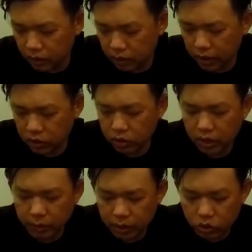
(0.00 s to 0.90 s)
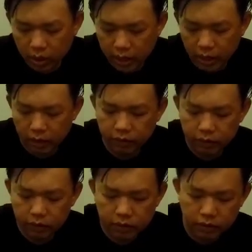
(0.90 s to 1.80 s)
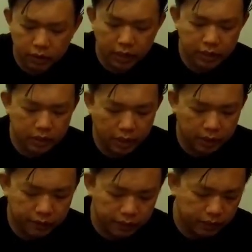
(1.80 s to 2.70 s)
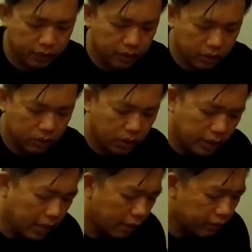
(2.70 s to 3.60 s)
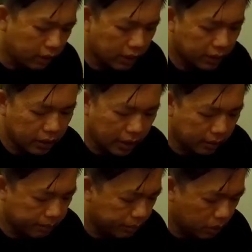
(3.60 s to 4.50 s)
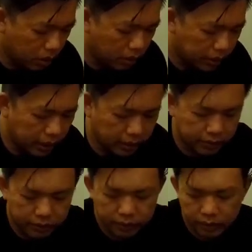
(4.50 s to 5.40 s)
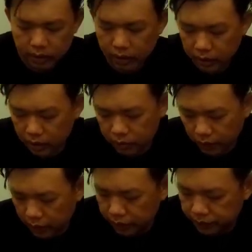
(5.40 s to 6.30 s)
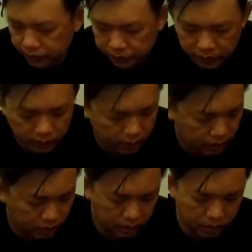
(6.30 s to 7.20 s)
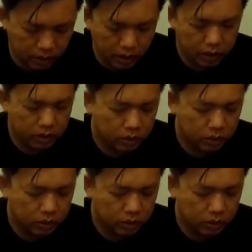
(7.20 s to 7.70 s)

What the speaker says: Then I just keep it dry for the next day. So the day after I can like put it on again, and it's fine. Yeah.